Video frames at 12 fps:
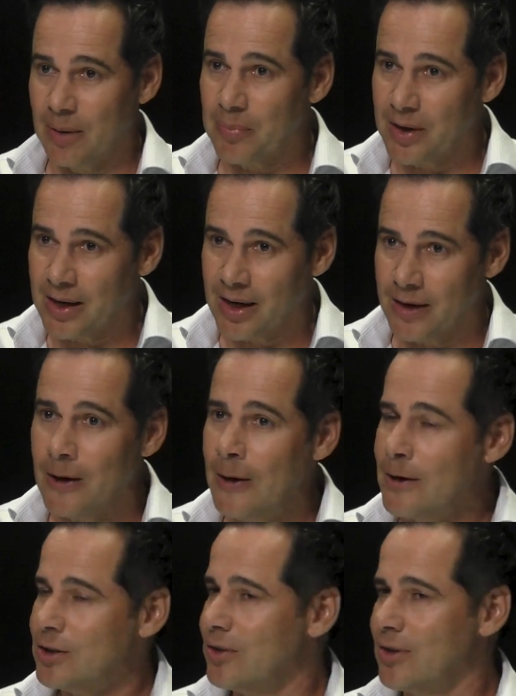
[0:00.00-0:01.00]
up again.
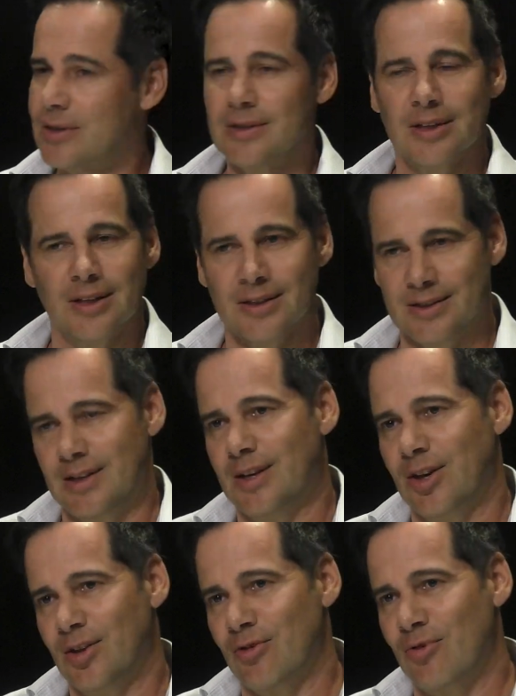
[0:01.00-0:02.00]
So this is
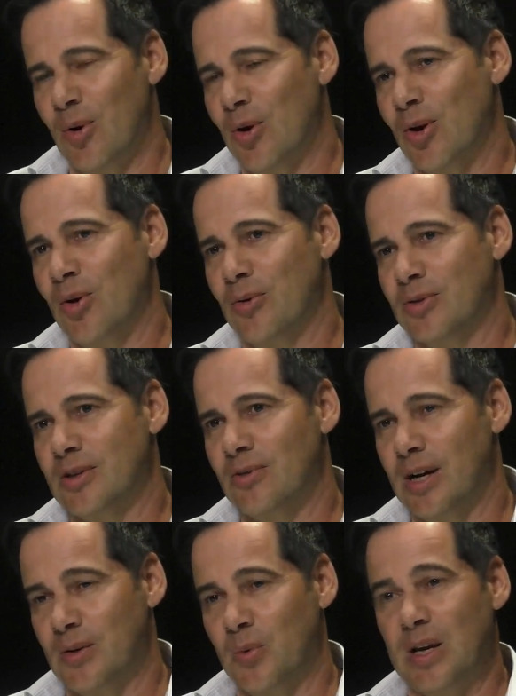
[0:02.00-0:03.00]
the roller coaster
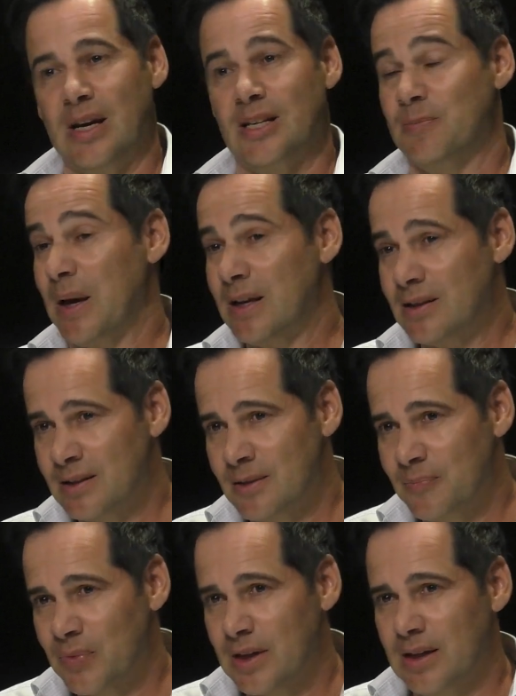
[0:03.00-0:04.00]
ride we expected,
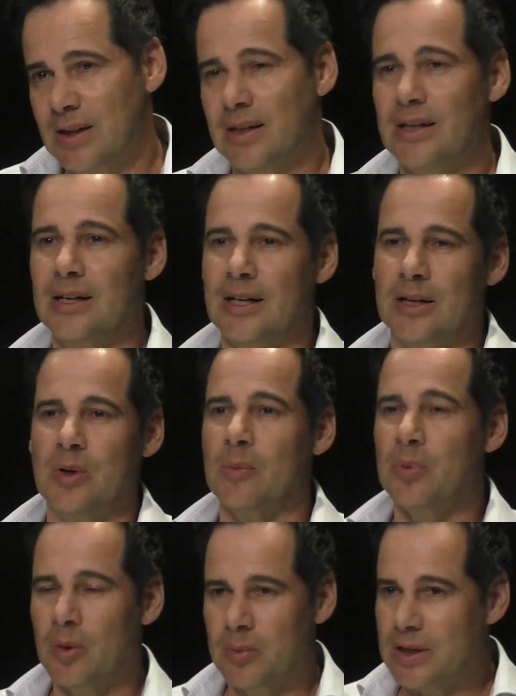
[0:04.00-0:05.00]
and we'll
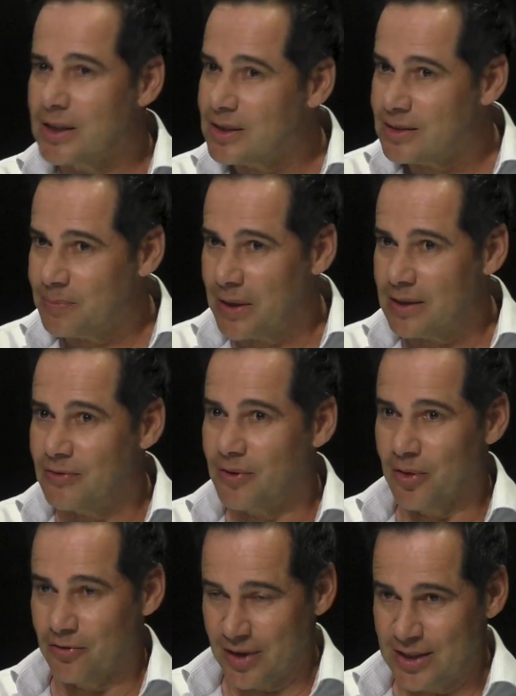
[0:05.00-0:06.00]
probably expect
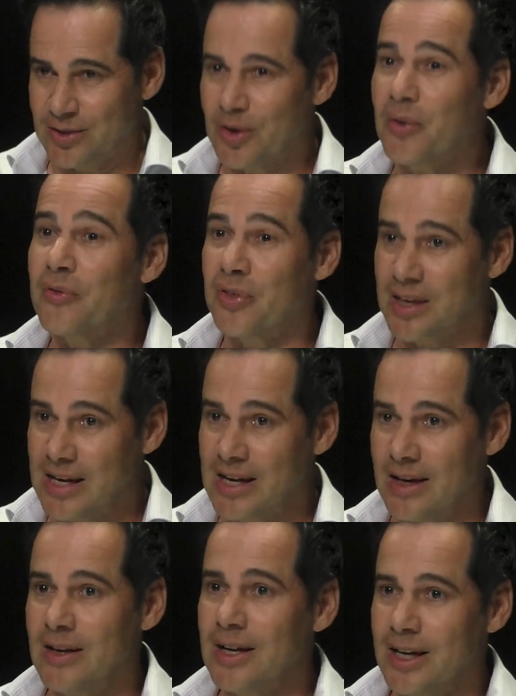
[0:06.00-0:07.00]
for the rest of the
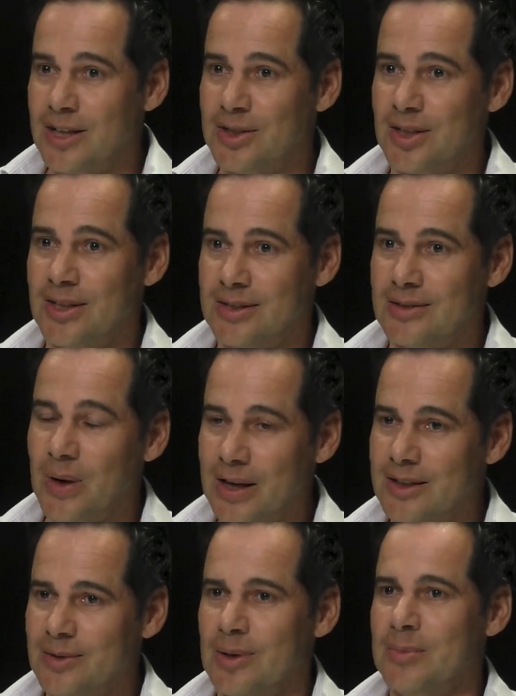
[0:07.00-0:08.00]
year as
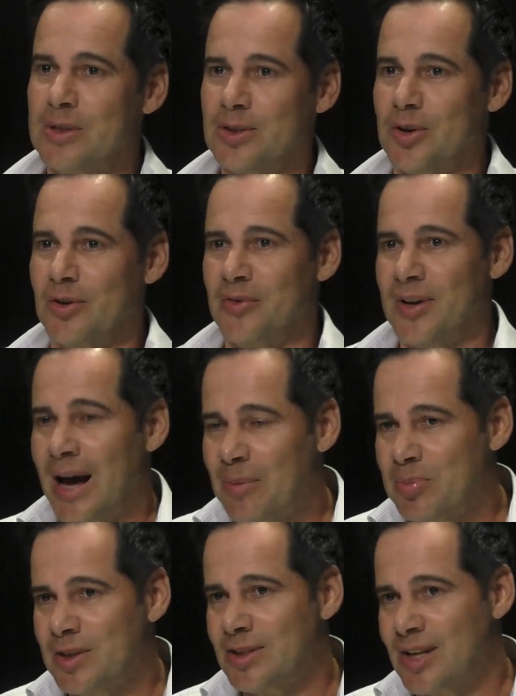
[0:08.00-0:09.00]
well. It will be sort of an
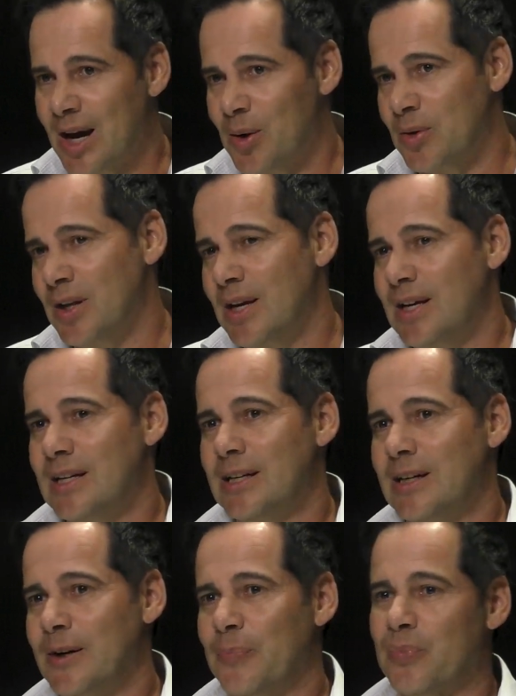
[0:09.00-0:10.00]
up and down,
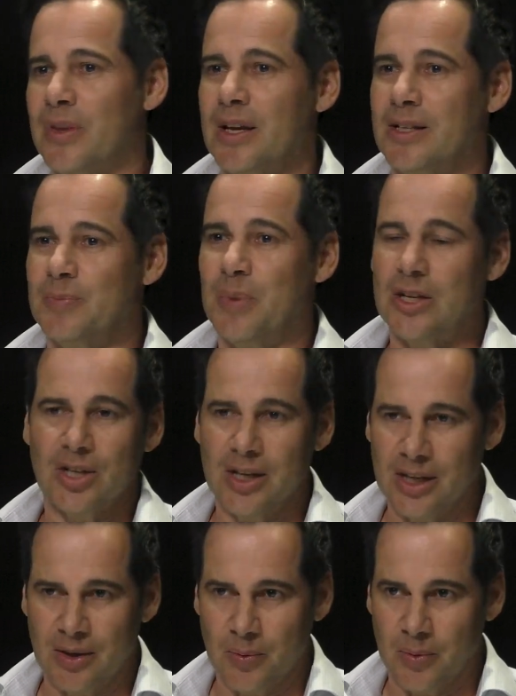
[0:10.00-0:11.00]

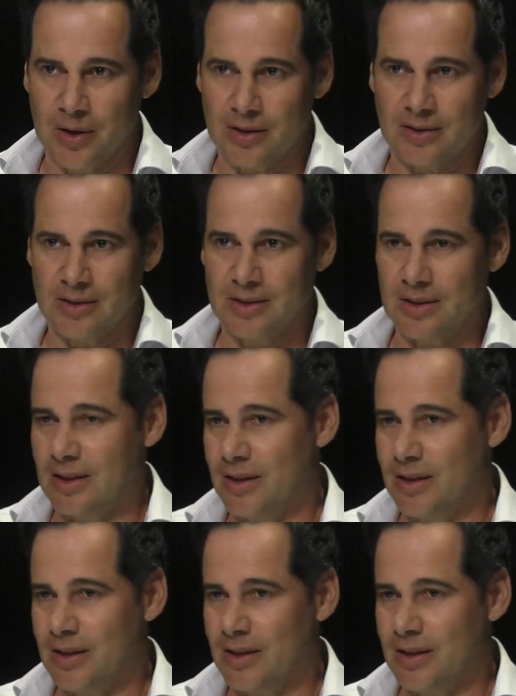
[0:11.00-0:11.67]
especially with